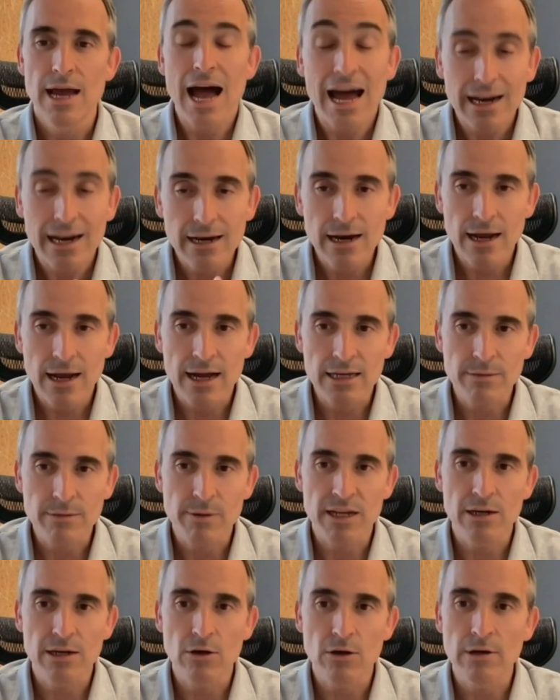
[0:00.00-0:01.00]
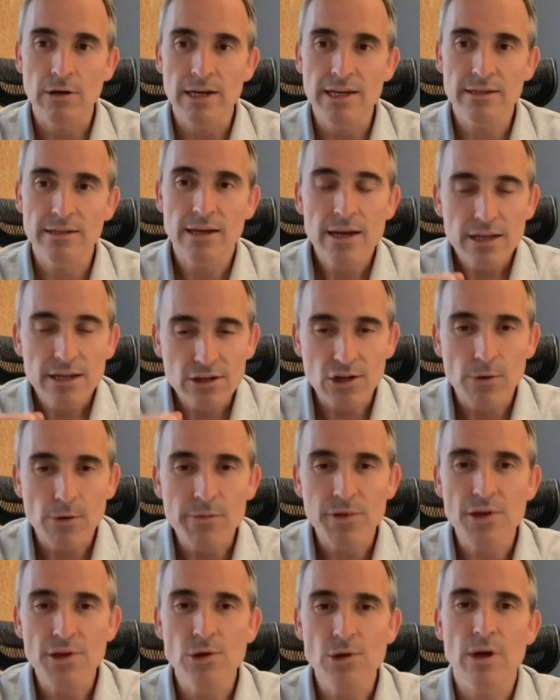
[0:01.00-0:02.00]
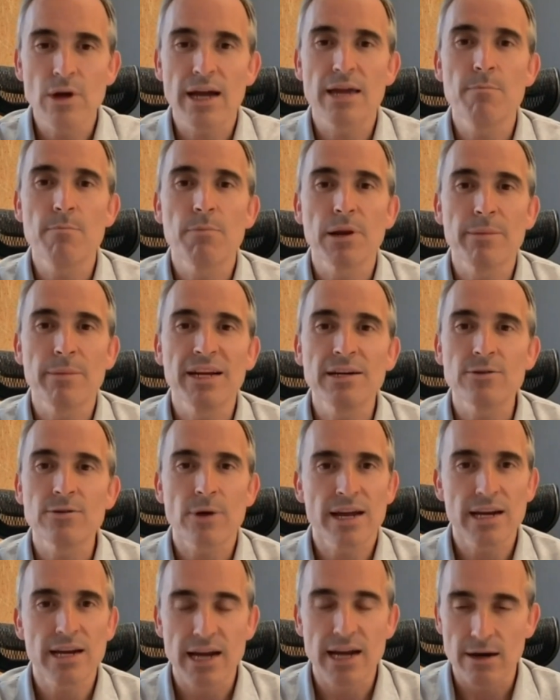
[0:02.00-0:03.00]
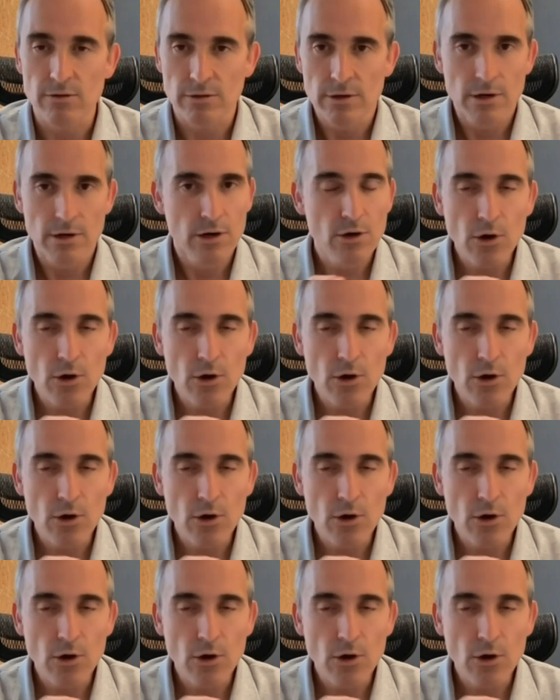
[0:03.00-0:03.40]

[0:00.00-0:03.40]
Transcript: And last but not least, something you can implement right now,